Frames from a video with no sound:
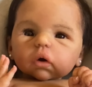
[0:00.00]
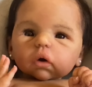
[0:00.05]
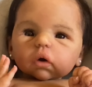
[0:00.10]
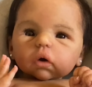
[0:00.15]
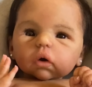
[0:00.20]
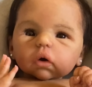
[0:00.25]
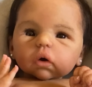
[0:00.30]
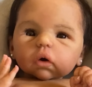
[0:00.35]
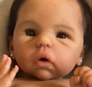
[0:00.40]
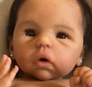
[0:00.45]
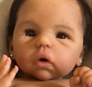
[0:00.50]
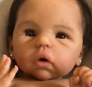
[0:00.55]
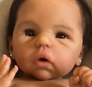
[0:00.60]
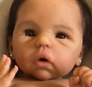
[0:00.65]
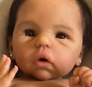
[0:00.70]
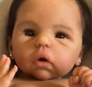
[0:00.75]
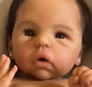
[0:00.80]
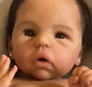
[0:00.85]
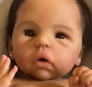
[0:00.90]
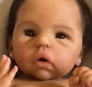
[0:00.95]

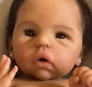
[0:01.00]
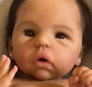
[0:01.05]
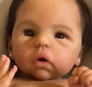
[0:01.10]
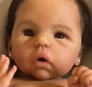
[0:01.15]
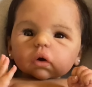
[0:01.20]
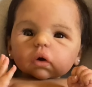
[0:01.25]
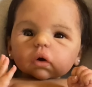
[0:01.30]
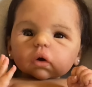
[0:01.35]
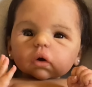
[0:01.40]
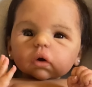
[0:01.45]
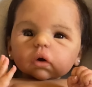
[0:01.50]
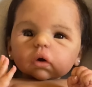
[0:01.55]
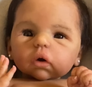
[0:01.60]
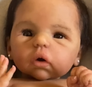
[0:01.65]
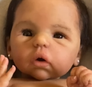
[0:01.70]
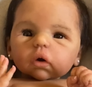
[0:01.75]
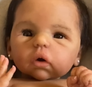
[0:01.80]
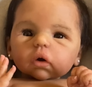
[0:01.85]
Nobody speaks.